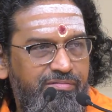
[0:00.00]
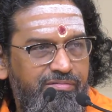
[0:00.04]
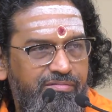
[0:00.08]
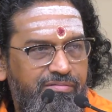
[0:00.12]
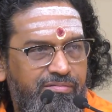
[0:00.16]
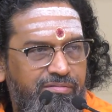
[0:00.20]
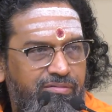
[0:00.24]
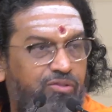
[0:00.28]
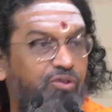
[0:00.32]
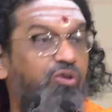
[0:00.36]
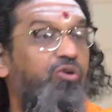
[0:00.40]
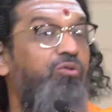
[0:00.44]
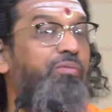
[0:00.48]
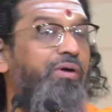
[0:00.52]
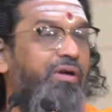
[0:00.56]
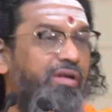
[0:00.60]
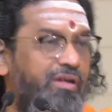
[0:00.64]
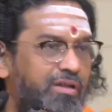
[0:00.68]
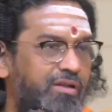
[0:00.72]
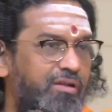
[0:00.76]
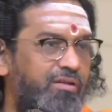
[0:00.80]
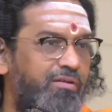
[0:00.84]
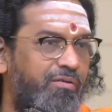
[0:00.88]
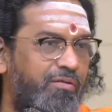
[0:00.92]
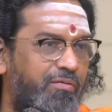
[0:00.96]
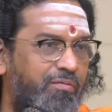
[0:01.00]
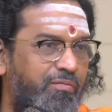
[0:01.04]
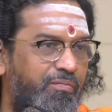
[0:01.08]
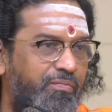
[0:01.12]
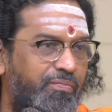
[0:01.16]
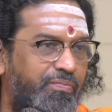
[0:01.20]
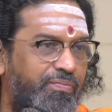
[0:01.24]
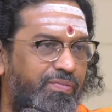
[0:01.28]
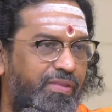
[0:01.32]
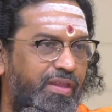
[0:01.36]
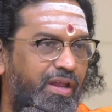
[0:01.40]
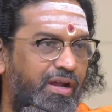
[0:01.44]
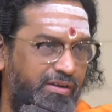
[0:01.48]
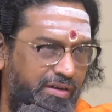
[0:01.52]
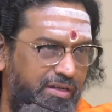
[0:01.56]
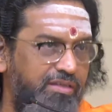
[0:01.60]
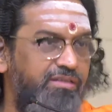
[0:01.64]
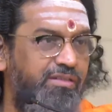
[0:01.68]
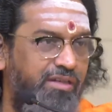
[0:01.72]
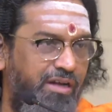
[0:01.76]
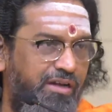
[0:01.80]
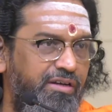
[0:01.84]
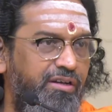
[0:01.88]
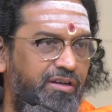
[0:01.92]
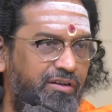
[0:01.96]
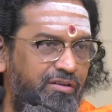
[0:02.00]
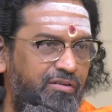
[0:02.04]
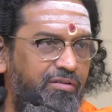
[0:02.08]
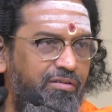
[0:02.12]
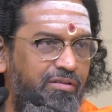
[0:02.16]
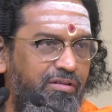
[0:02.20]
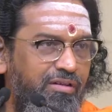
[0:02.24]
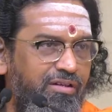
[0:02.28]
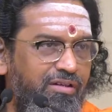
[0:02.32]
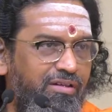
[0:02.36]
Kyun bhai? Understanding, no?